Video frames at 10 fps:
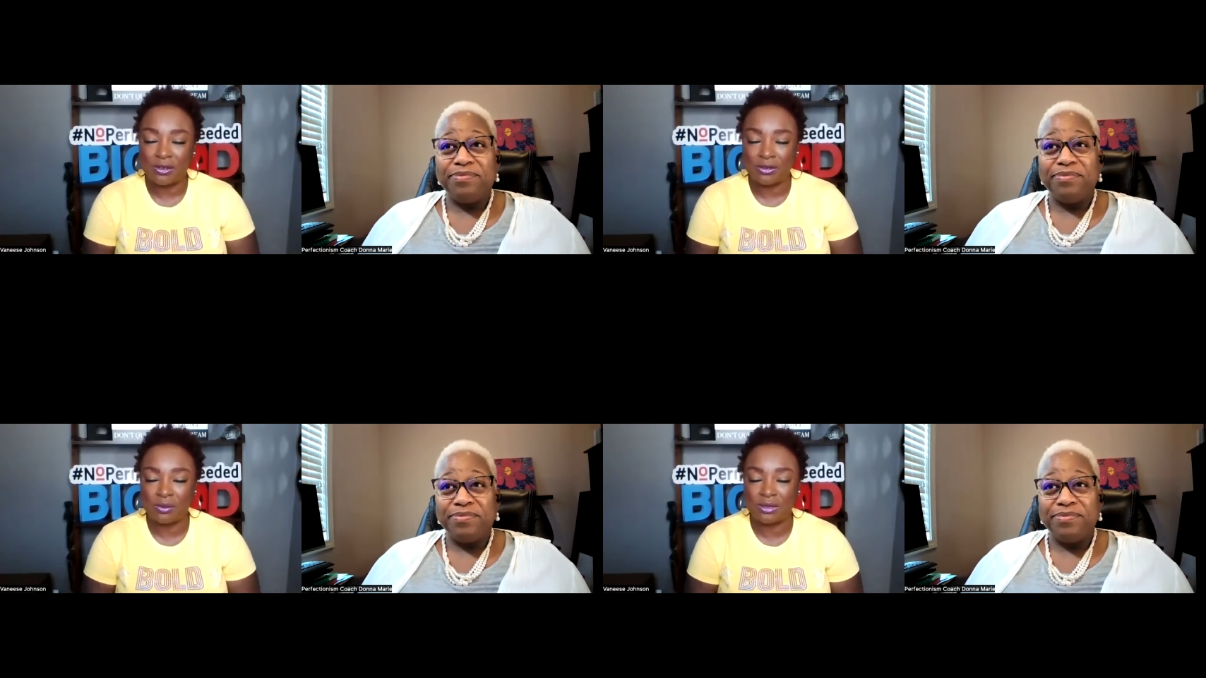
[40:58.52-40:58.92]

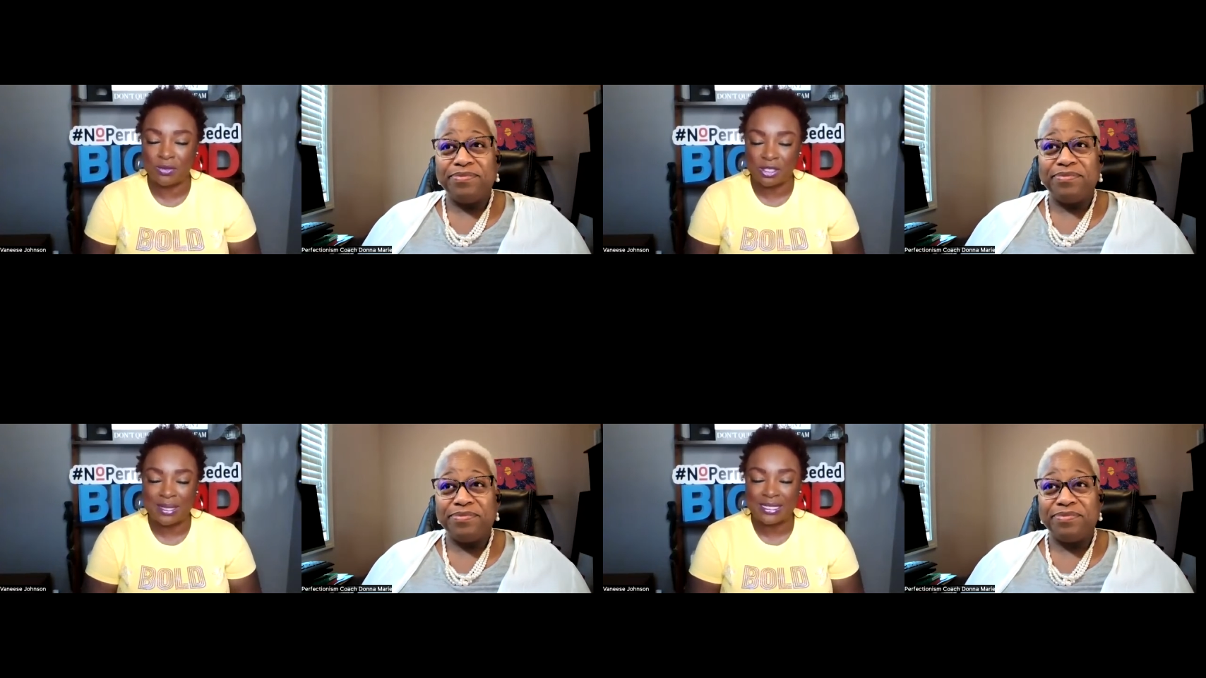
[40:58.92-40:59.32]
Speaker 1: So th- that
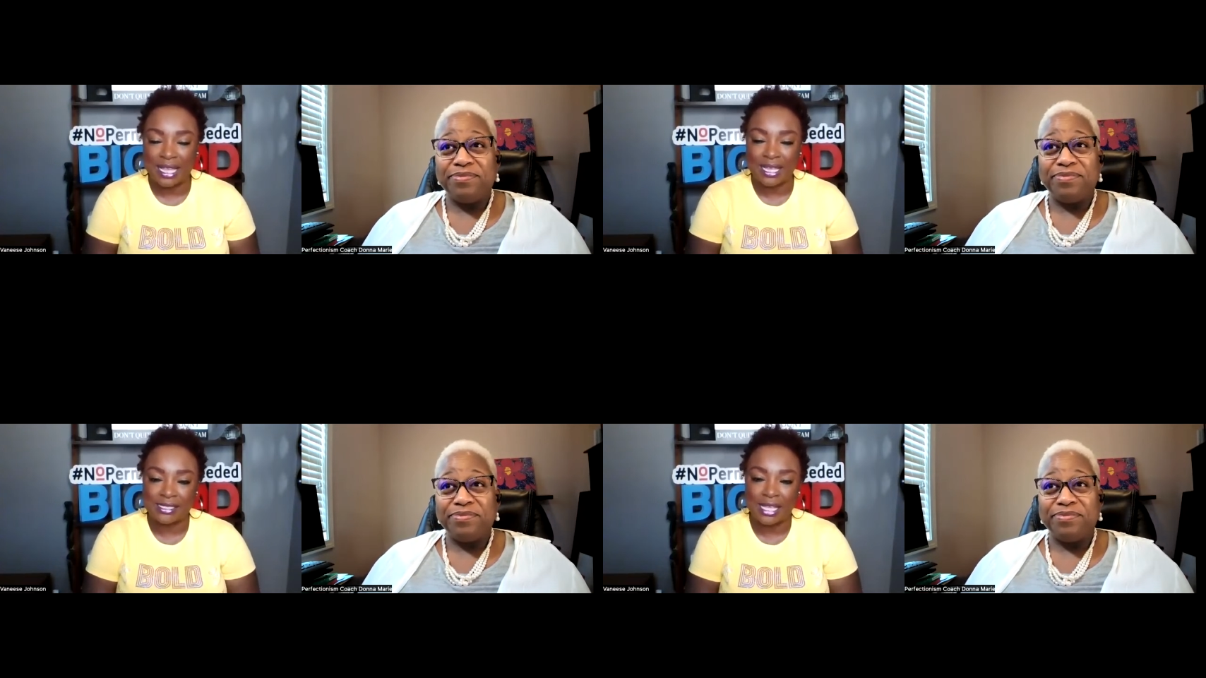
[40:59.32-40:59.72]
was my
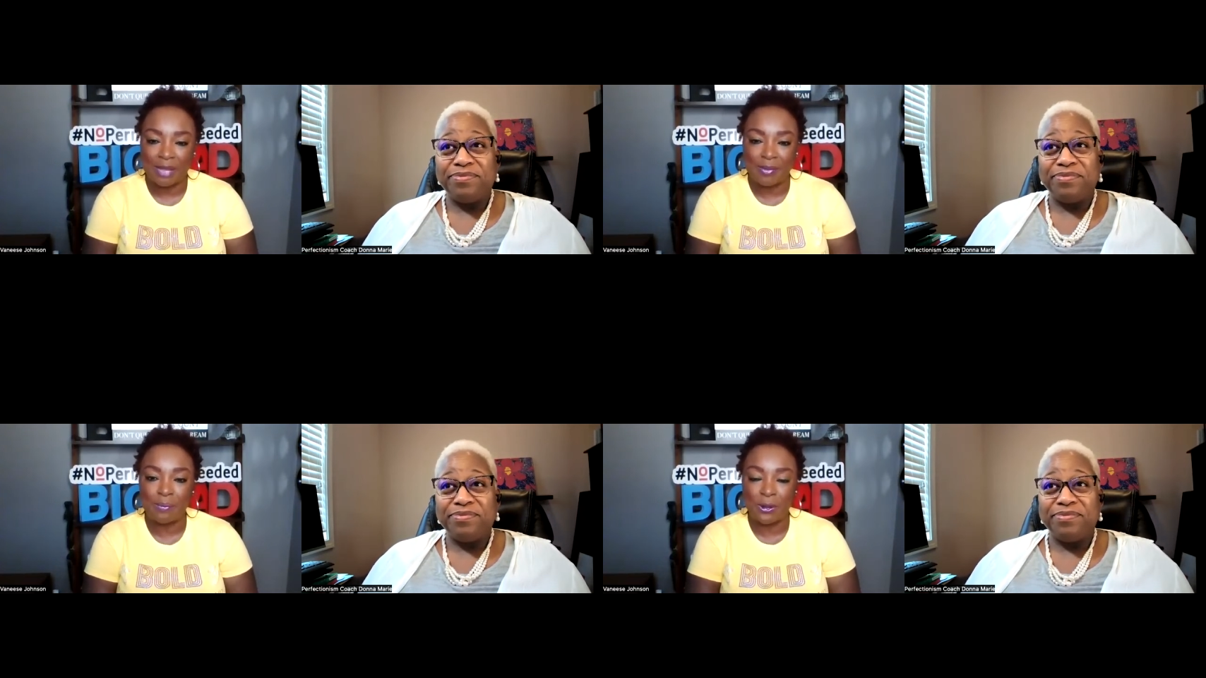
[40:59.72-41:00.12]
second
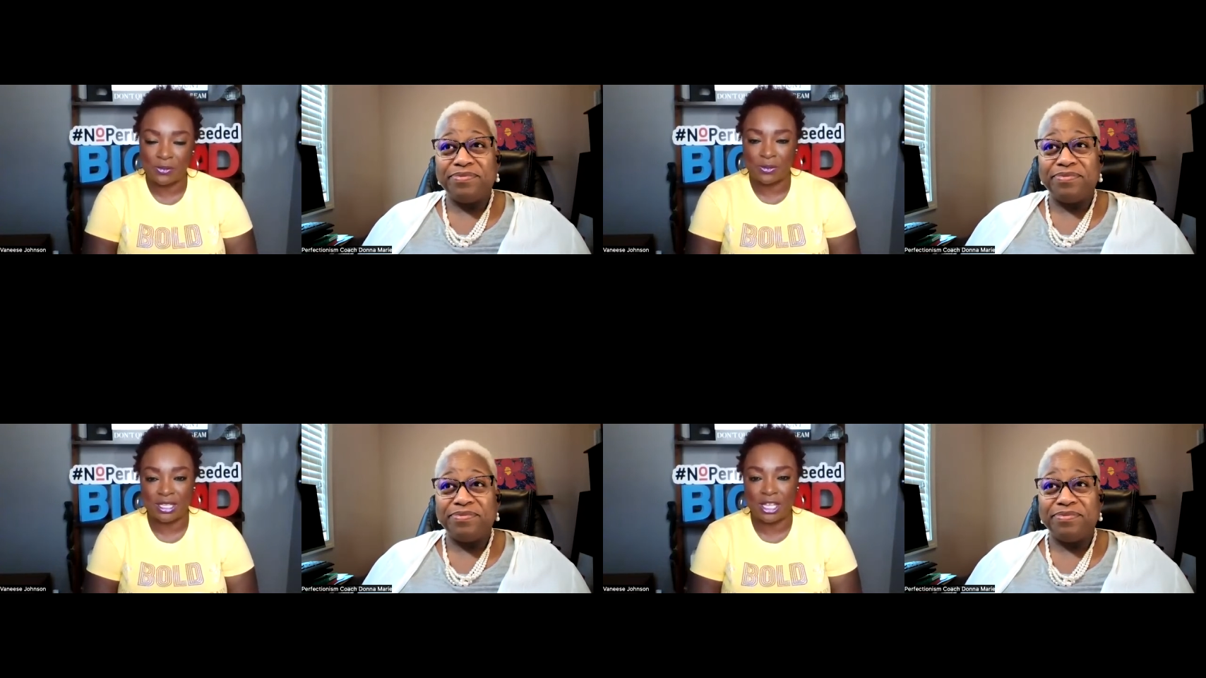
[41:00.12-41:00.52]
time in
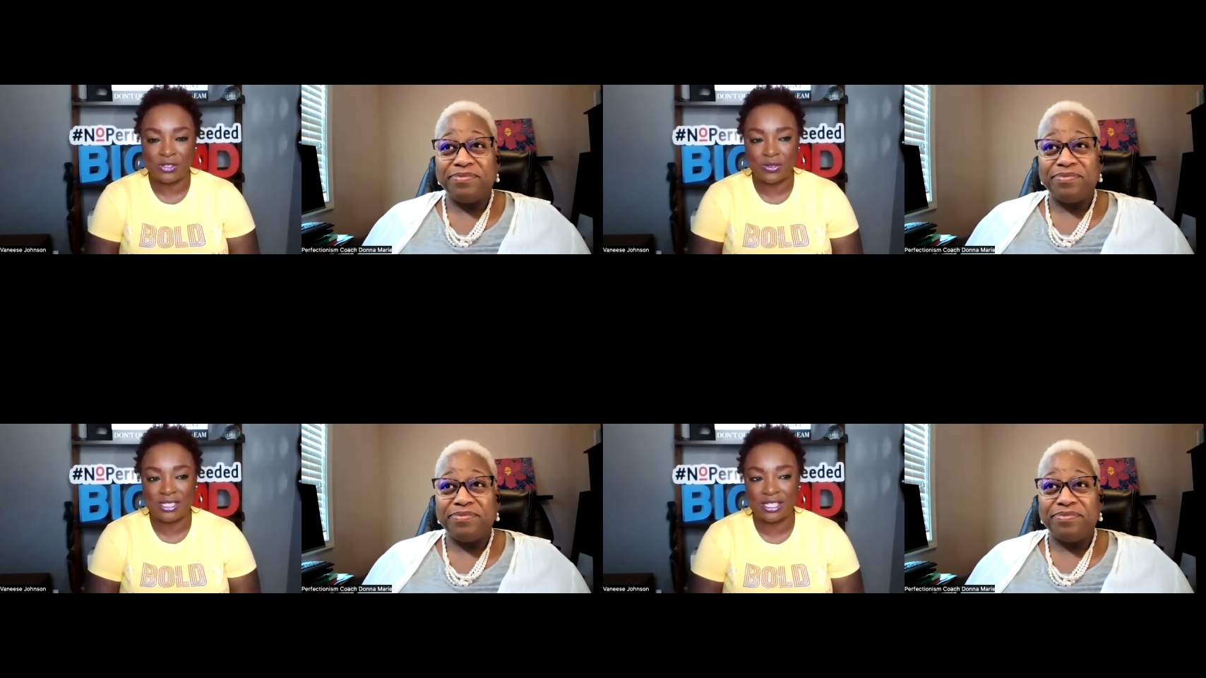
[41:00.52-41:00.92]
both those
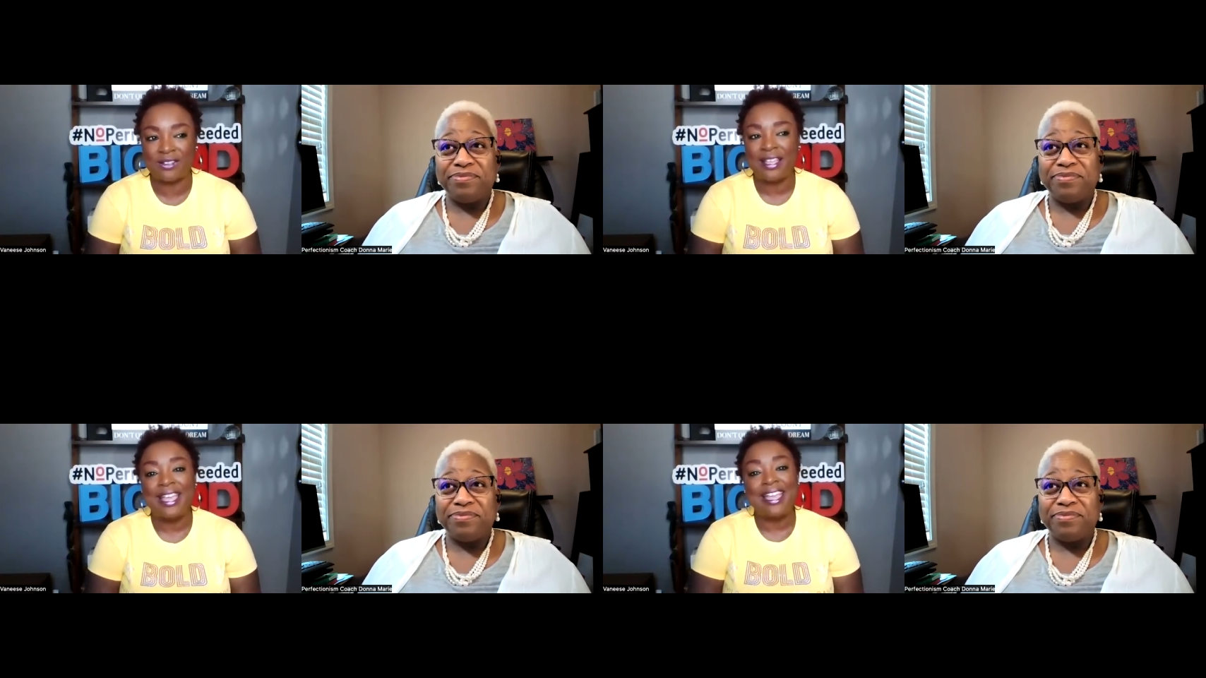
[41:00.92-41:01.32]
countries.
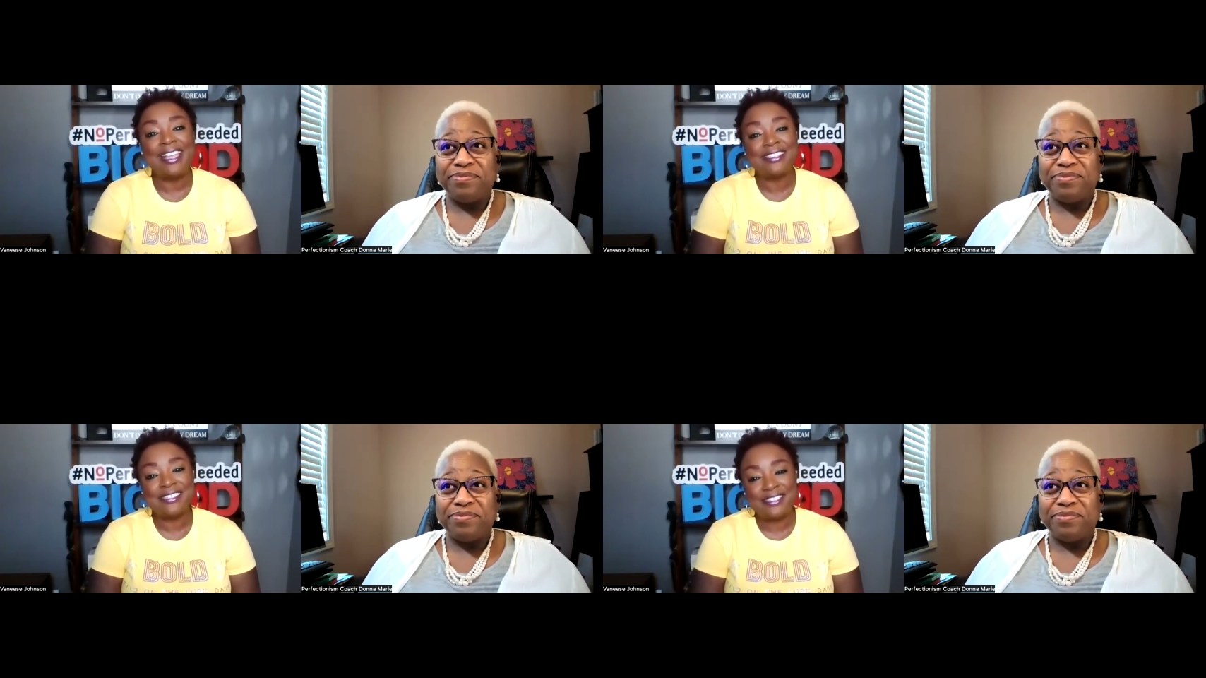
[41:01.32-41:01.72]
So
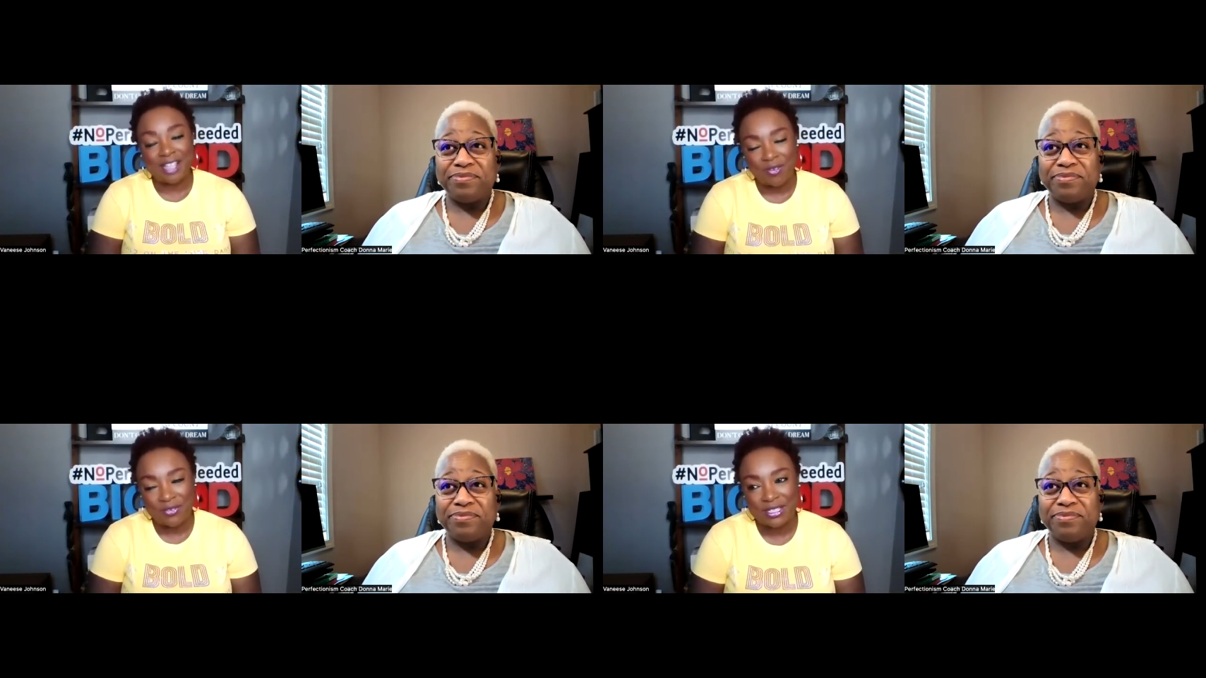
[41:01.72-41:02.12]
it's
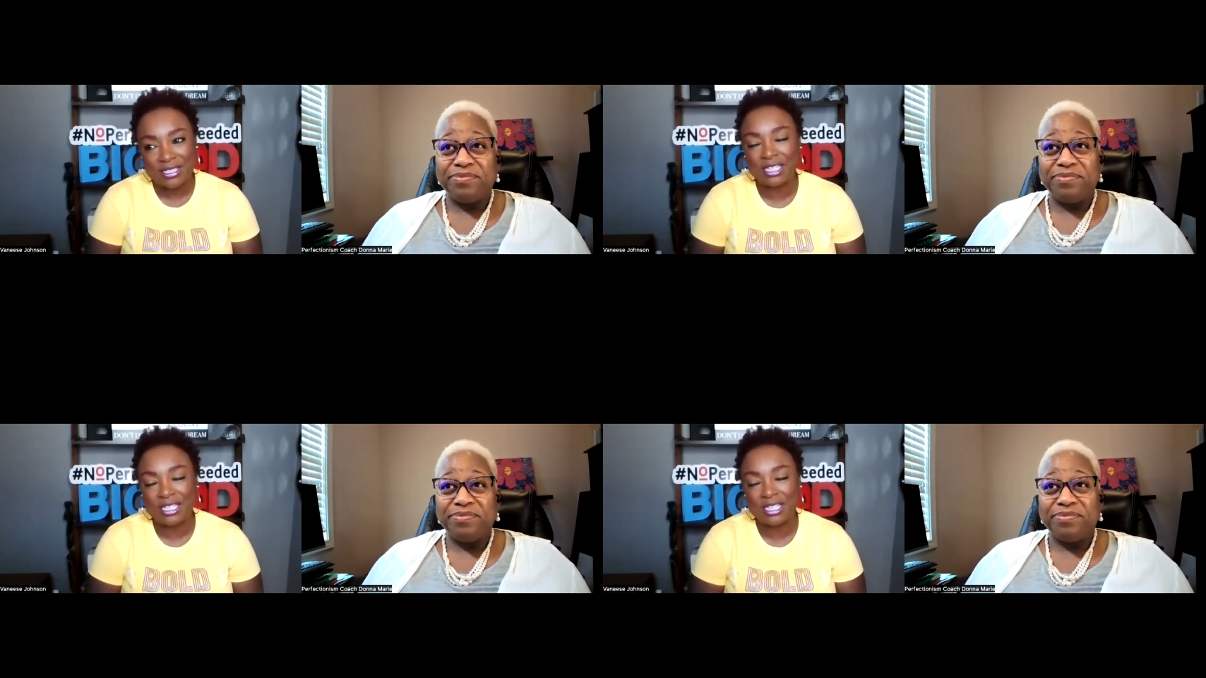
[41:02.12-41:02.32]
definitely